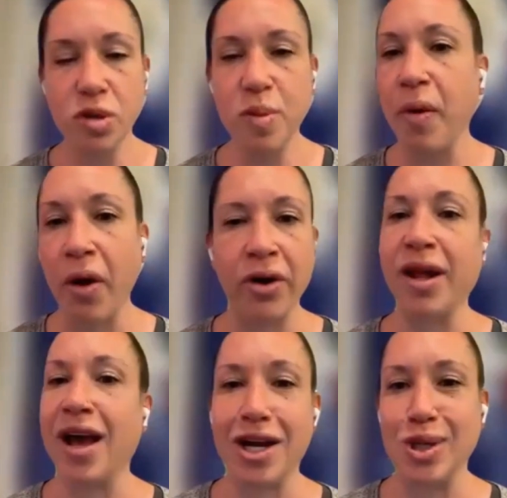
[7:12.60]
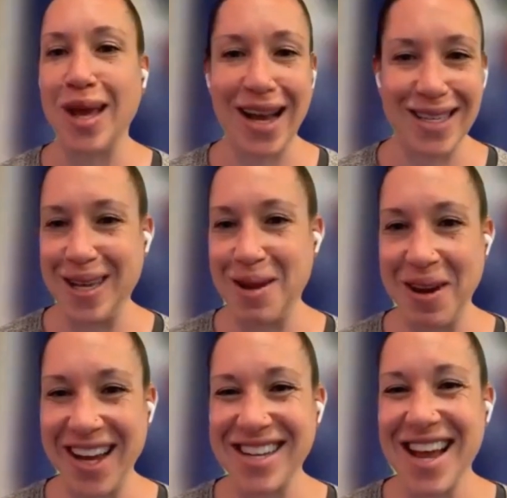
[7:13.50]
Most people aren't actually
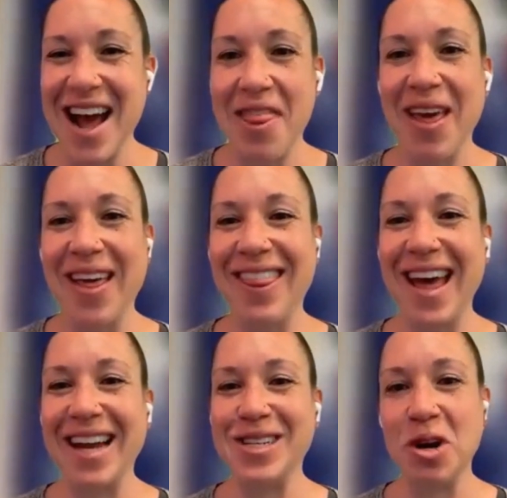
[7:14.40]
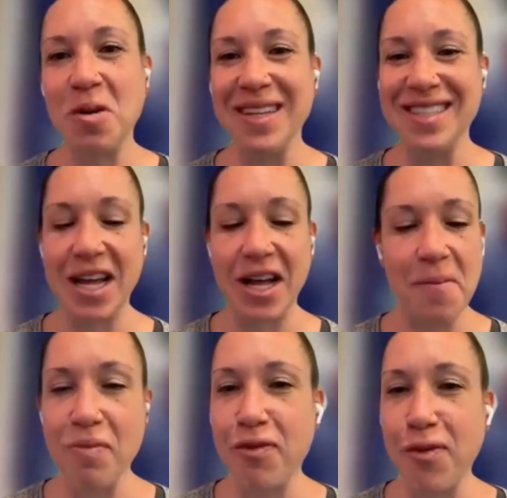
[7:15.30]
executing it. I think that term is
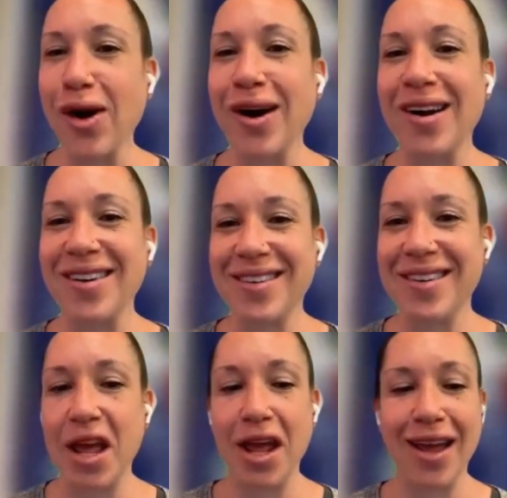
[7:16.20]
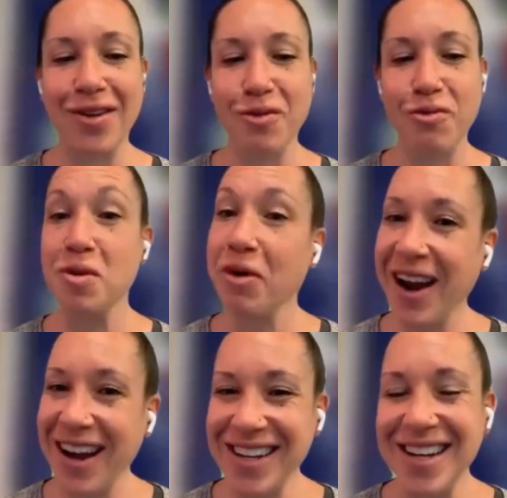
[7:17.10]
ripe for a
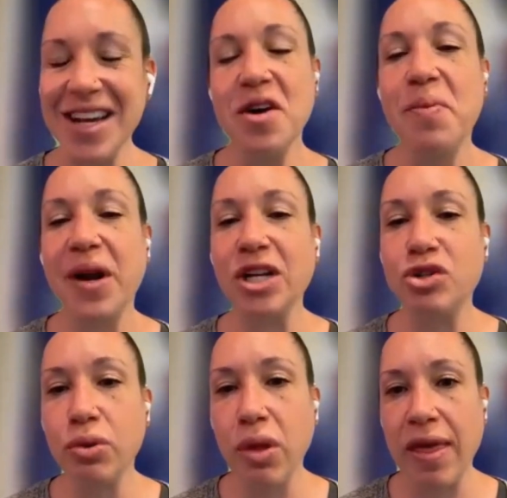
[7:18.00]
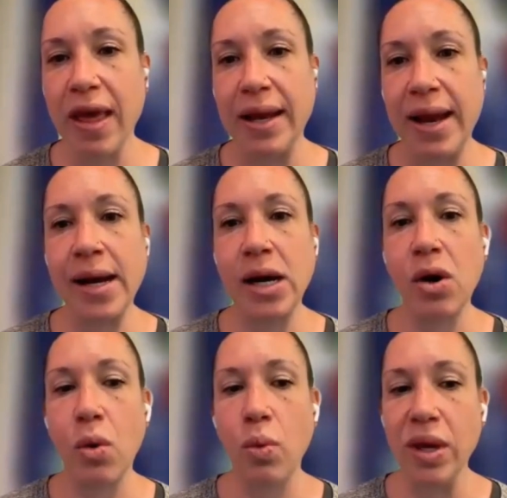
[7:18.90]
rebrand, but I truly think
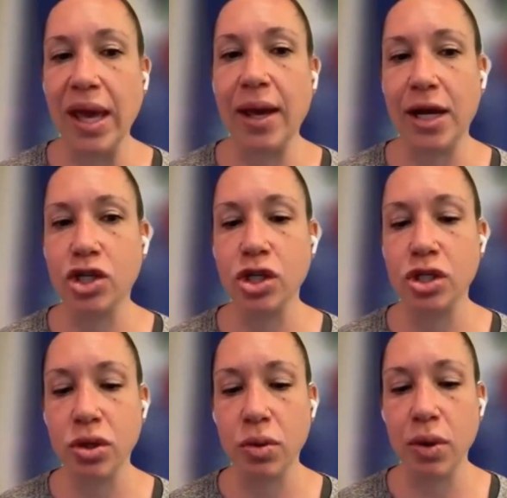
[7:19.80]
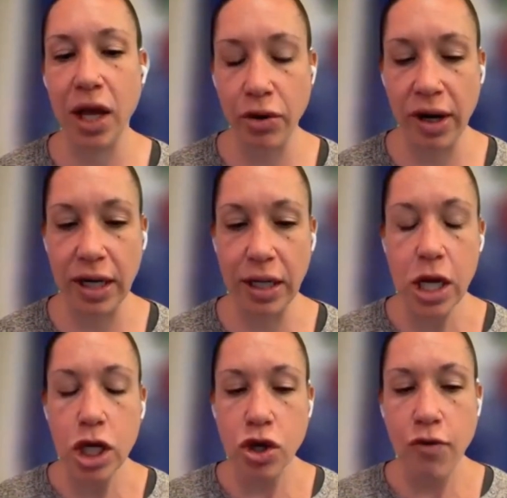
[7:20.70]
now we can actually do
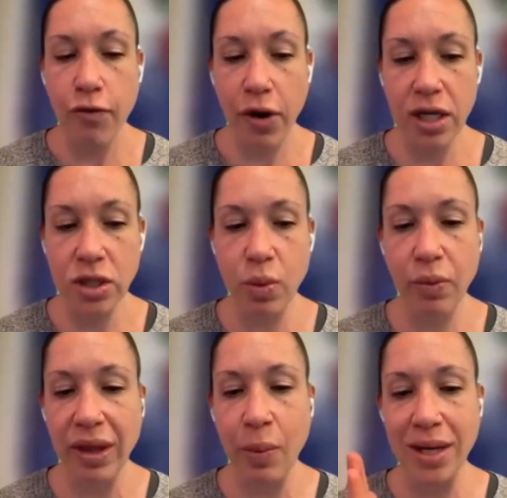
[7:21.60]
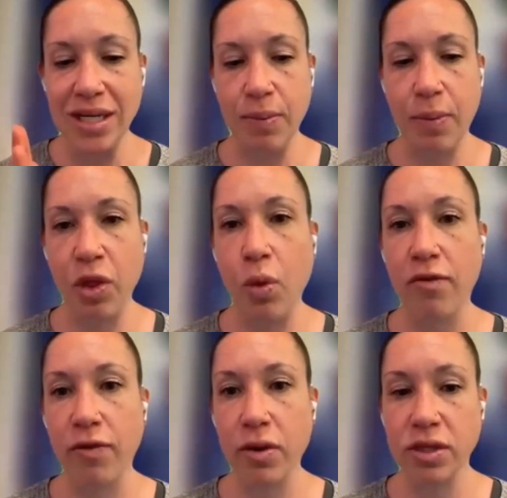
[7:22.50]
integrated. So for us, we really went deep on the
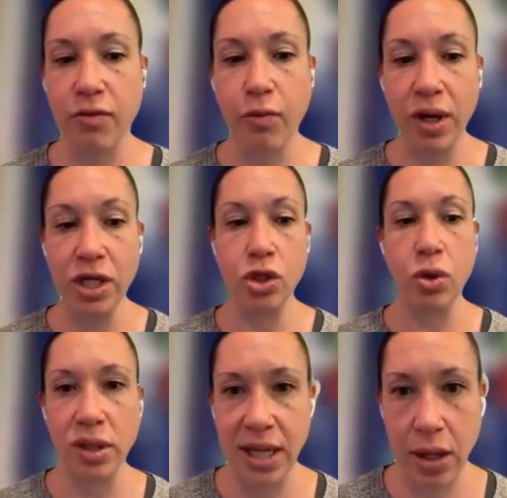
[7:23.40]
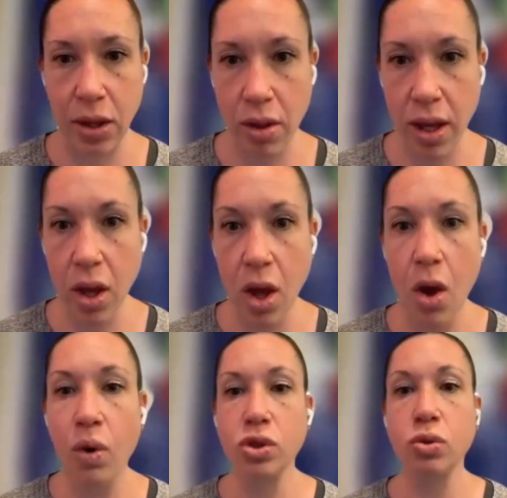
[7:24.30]
workflows of what does your day look like?
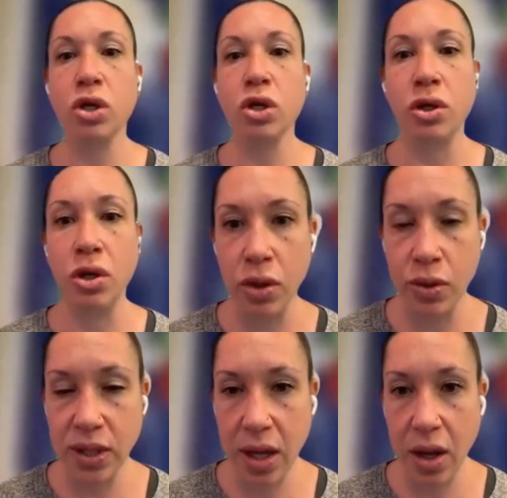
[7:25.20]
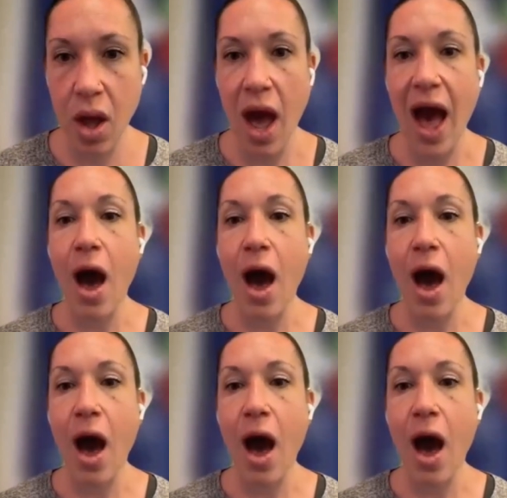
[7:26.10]
What tools are you using?